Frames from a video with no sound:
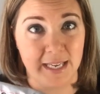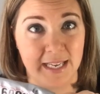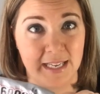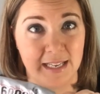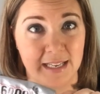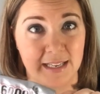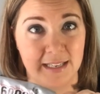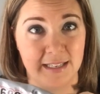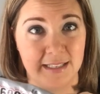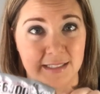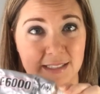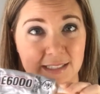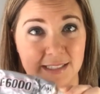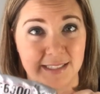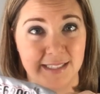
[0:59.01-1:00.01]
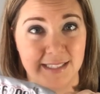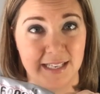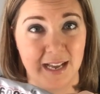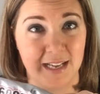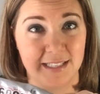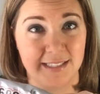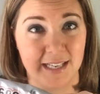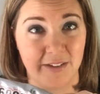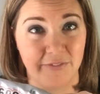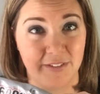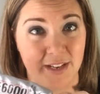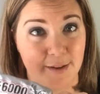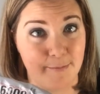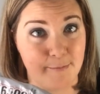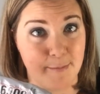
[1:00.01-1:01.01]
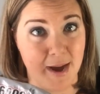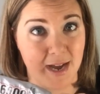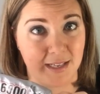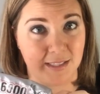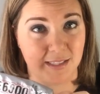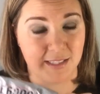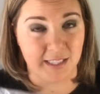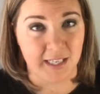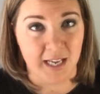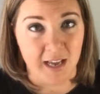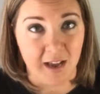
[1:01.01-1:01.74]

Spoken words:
it is a definite must.